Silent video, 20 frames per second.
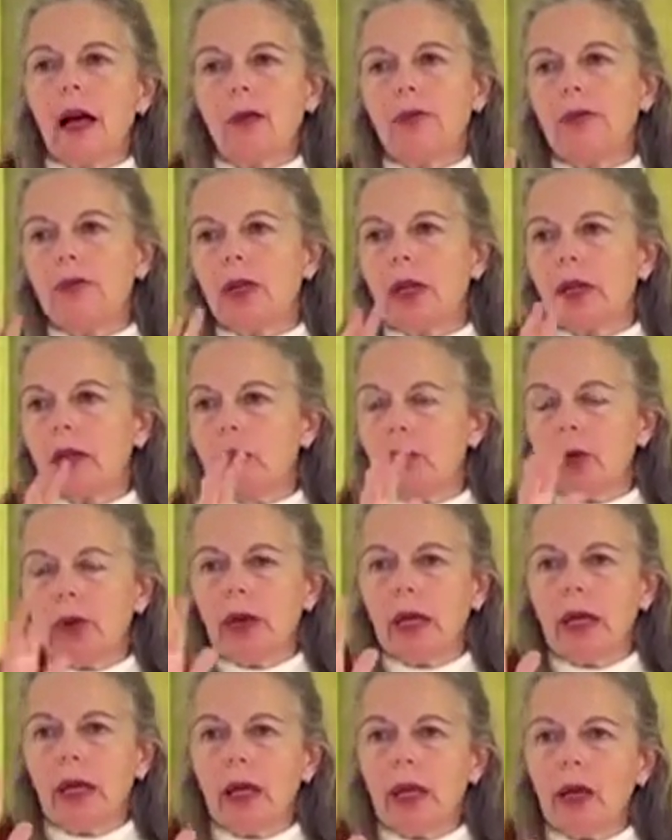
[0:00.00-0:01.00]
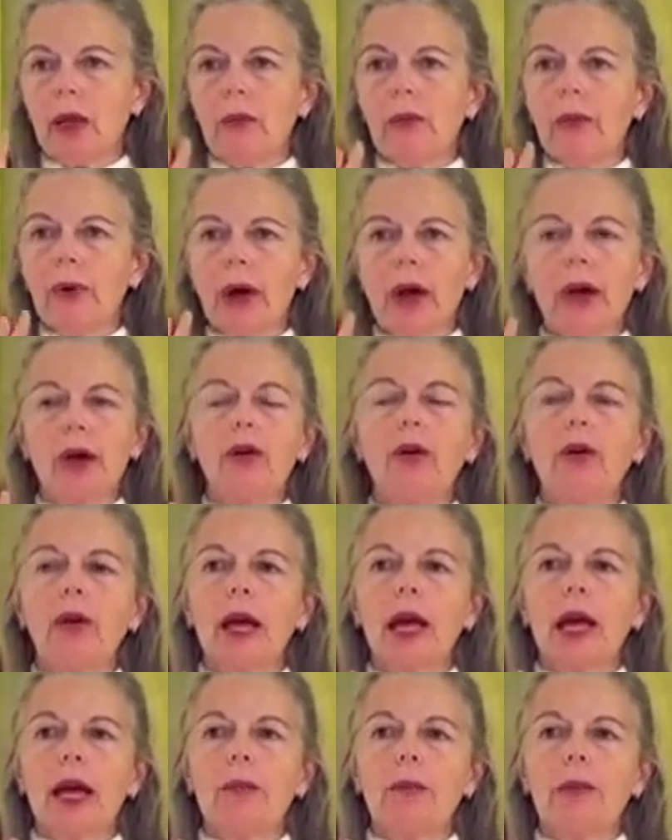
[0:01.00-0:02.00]
object-oriented
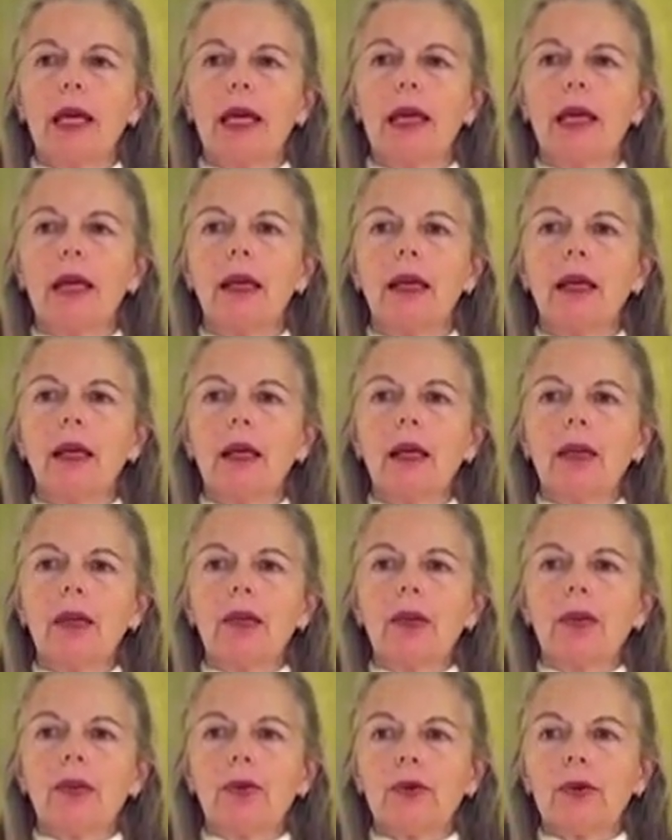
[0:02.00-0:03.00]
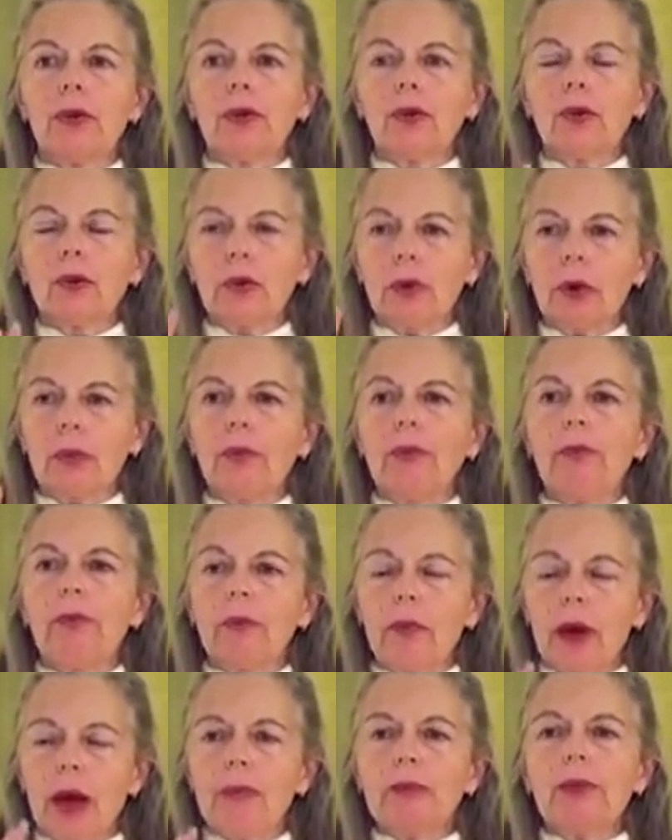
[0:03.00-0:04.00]
programming through
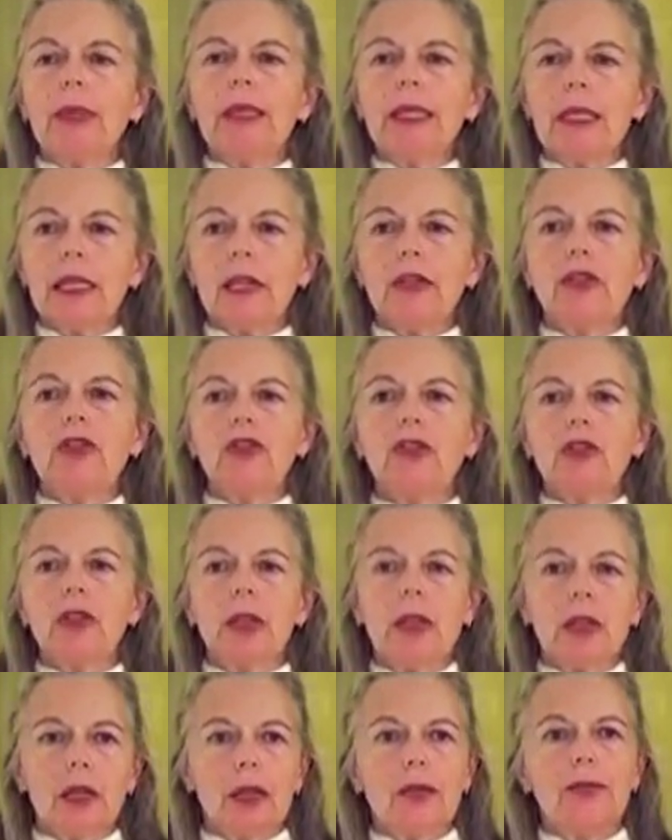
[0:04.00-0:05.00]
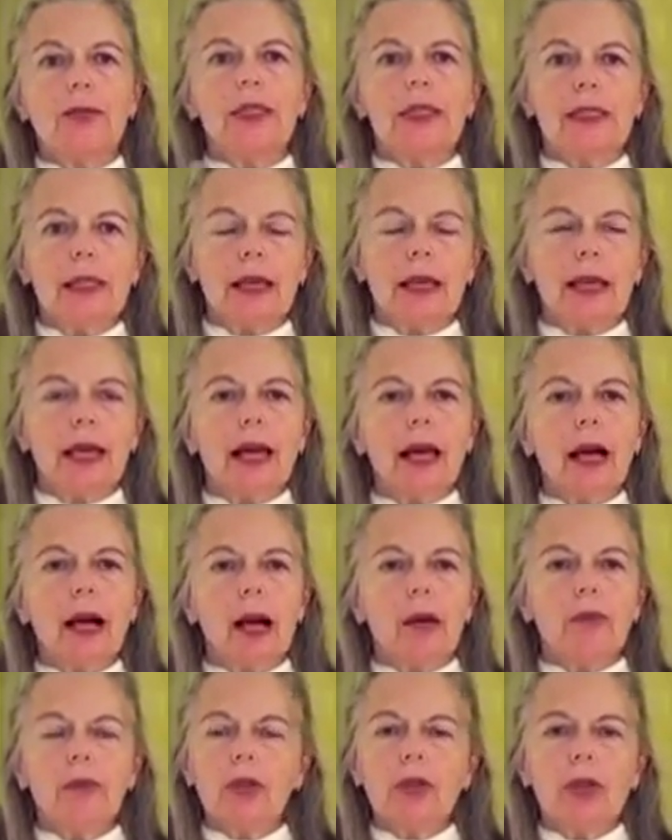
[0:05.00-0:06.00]
repetition of seeing
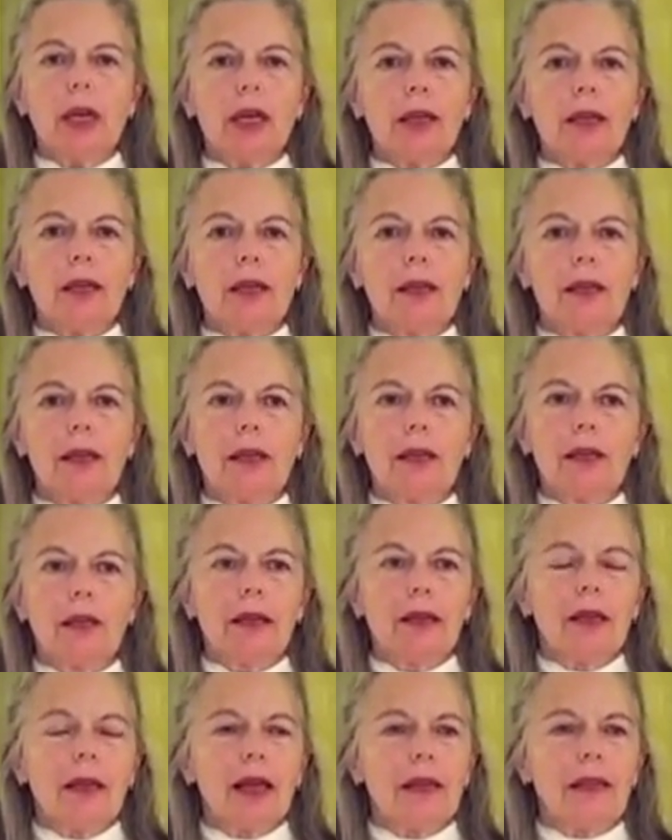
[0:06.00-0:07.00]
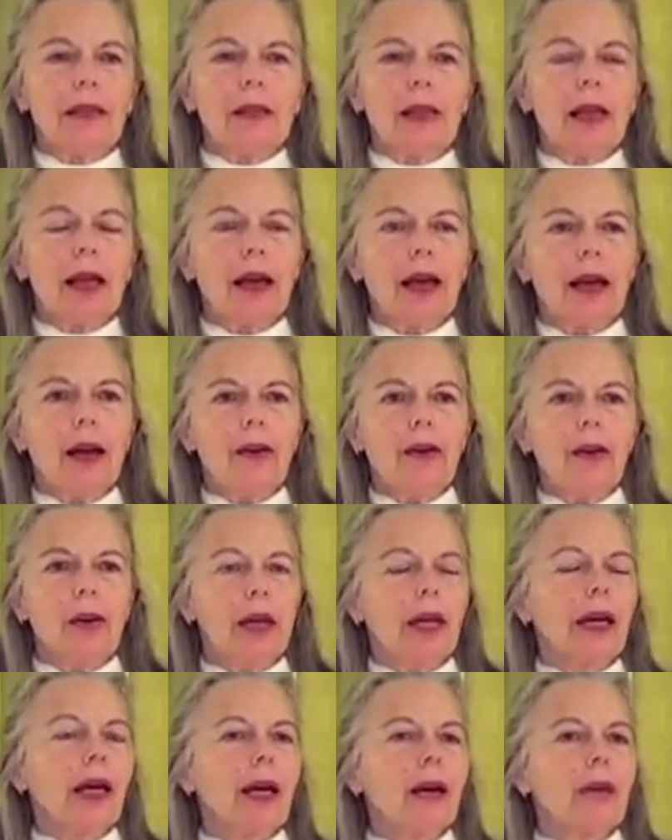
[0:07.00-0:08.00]
objects. That's how
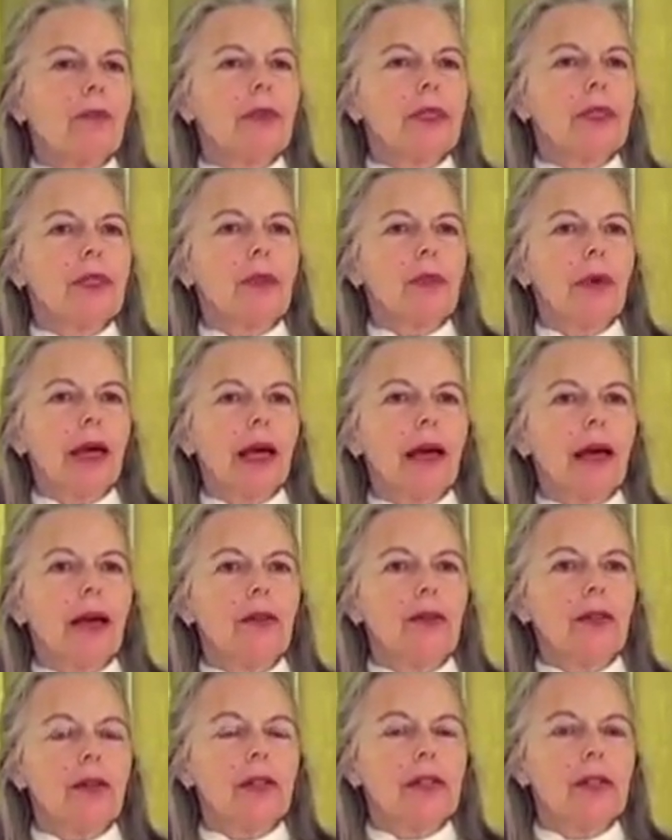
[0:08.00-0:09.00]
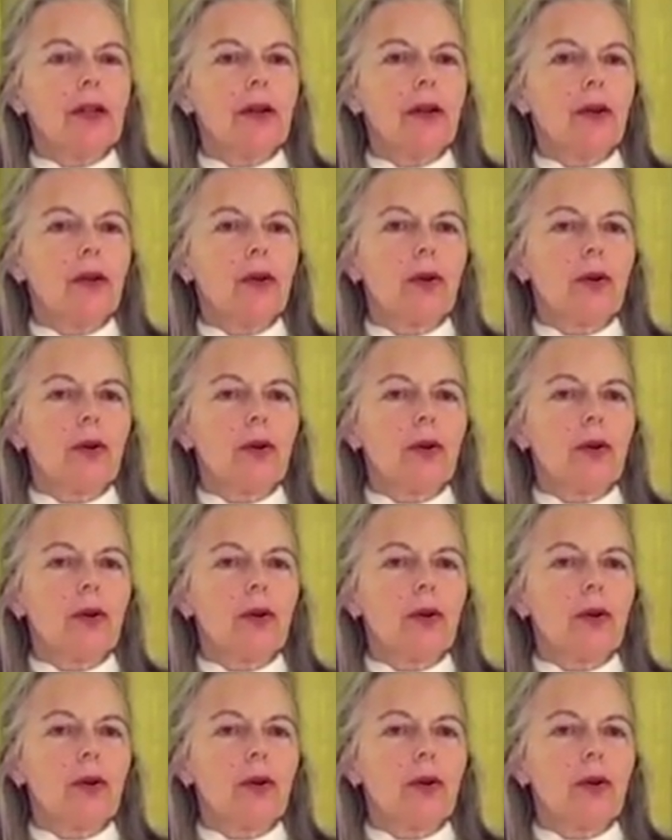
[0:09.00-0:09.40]
it comes about. So